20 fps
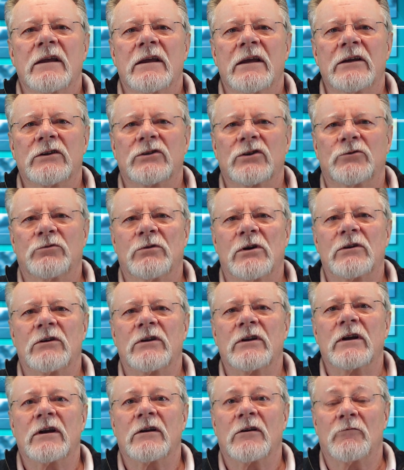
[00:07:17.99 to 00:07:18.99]
Here's a quote
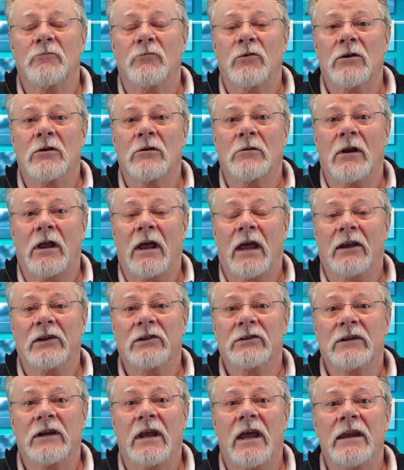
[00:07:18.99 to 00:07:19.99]
that Will has.